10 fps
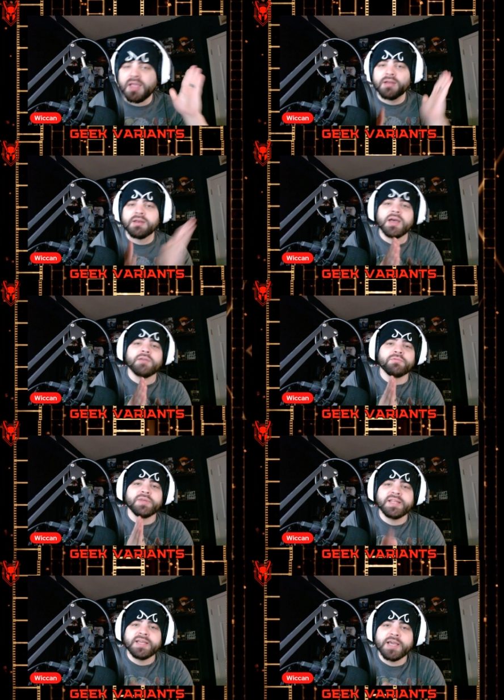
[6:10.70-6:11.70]
Not
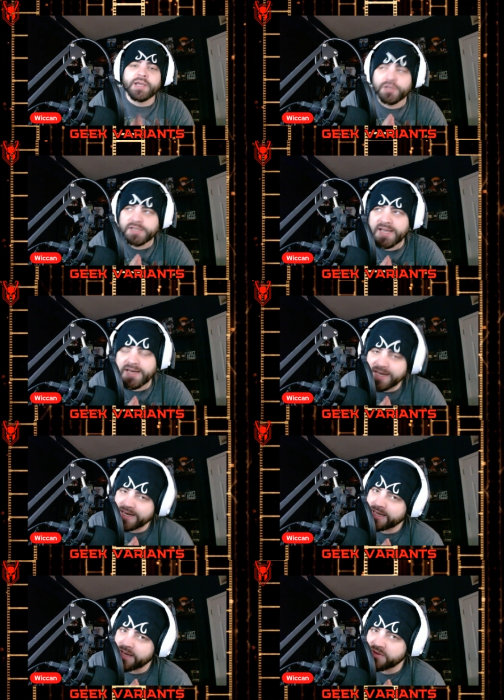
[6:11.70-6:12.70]
really a tight knit
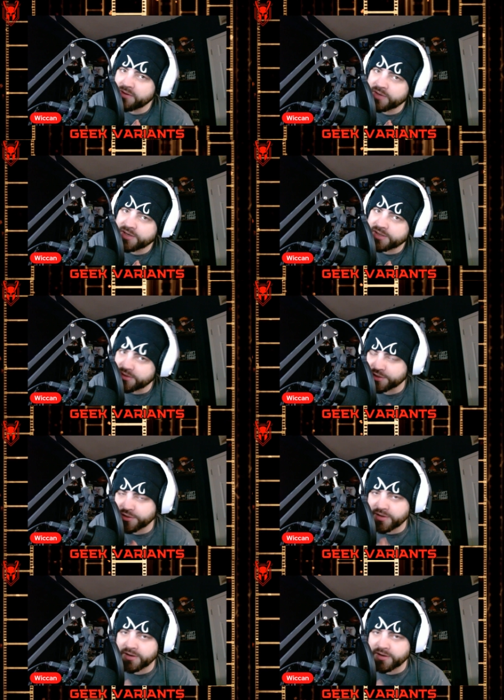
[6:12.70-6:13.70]
coven when you start
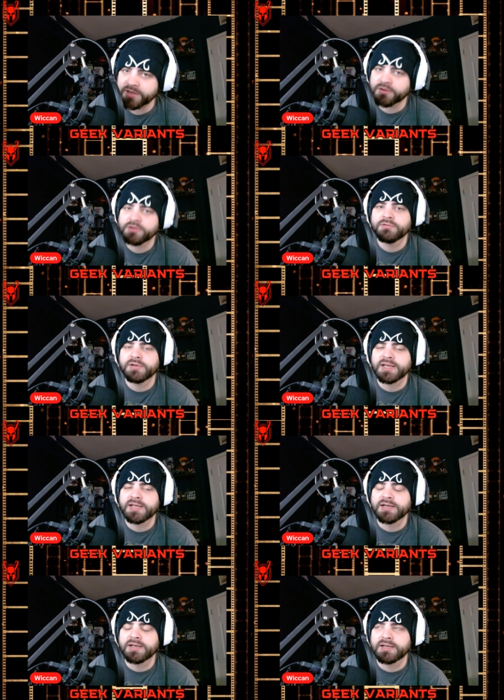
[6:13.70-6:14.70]
turning on your own and
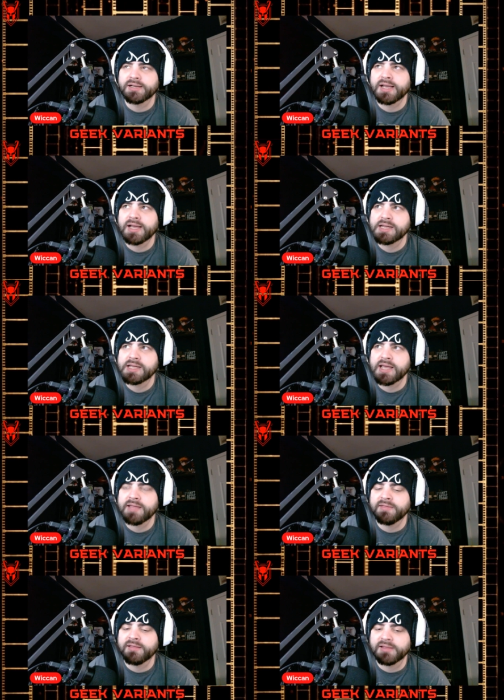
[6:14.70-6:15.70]
you kind of
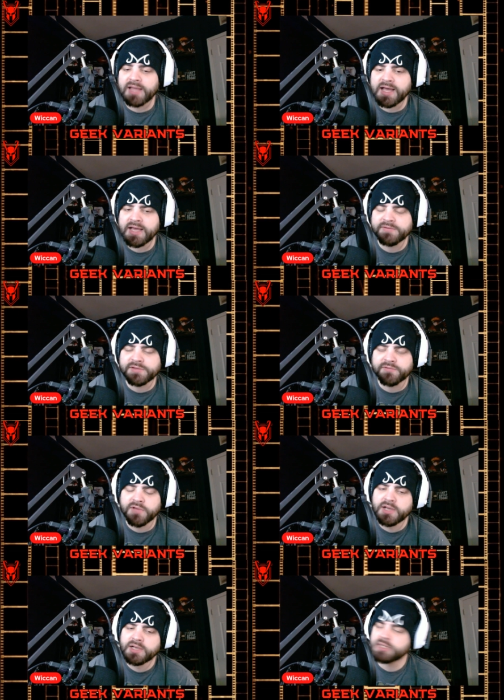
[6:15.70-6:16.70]
end the lives of
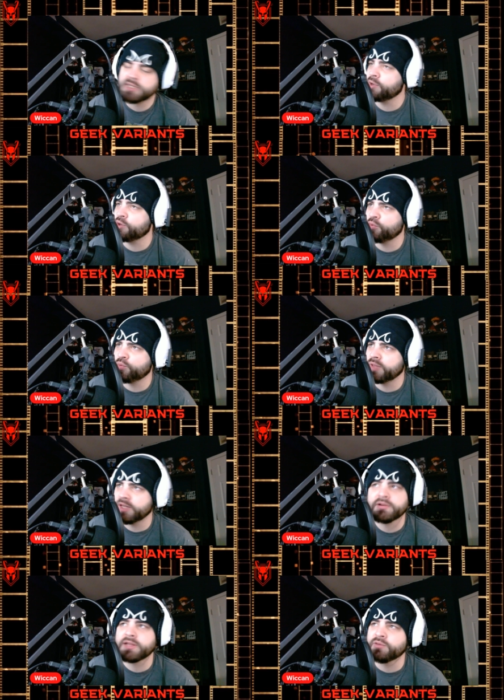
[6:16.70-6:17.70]
someone who
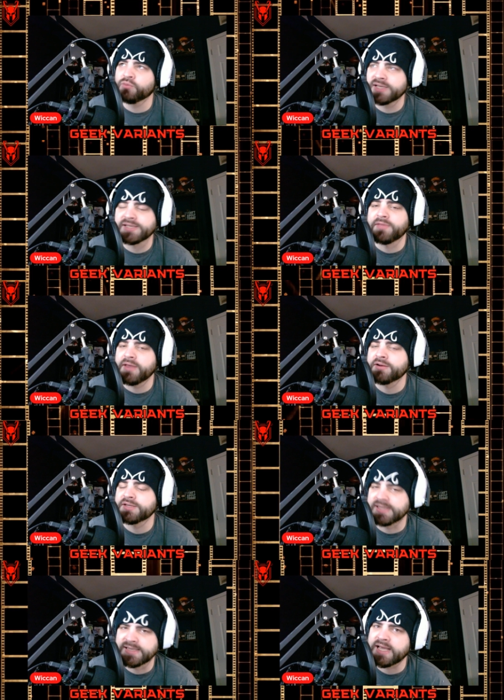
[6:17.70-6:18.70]
literally risked
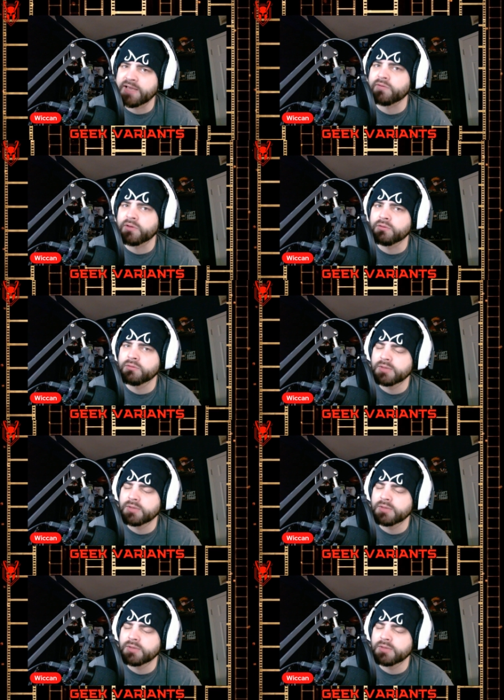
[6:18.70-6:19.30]
theirs to save you.